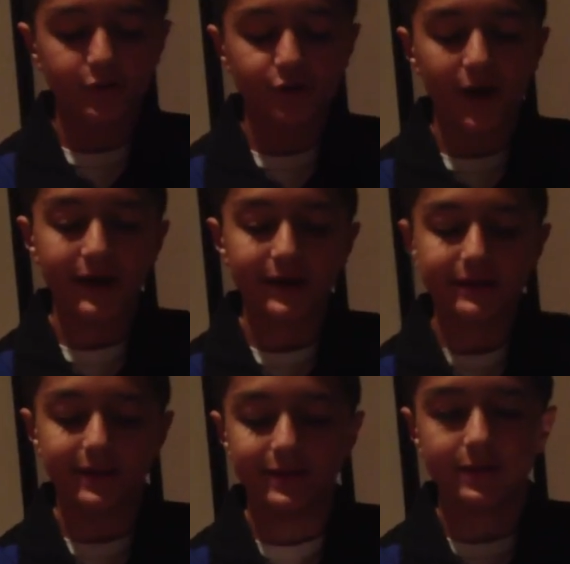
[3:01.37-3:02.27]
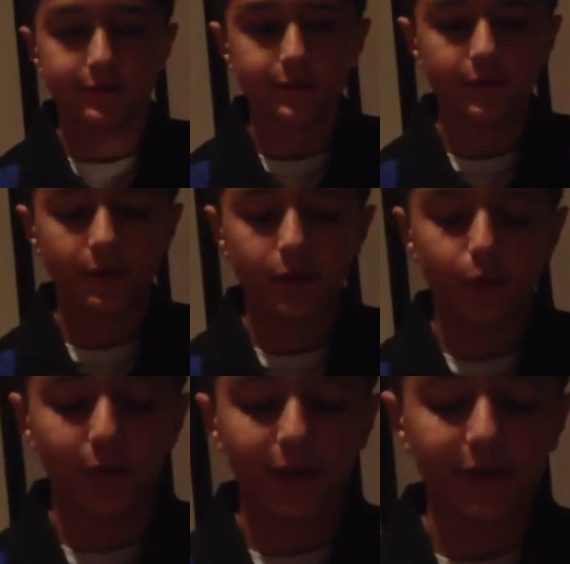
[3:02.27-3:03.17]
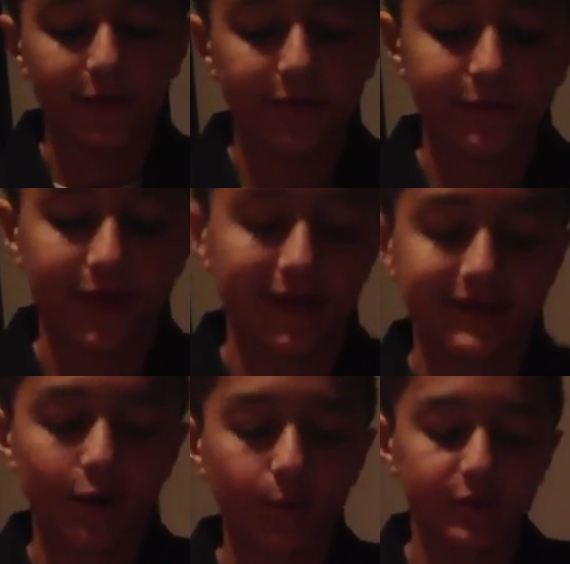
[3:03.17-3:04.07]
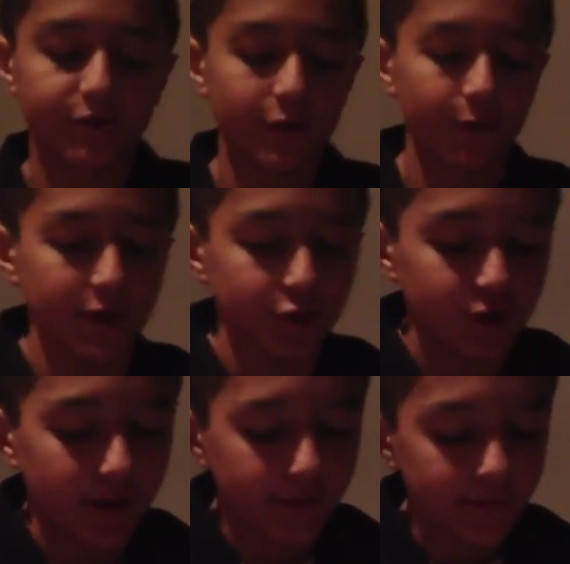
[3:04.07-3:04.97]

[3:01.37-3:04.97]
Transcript: with dragons, it's really like it's almost free win usually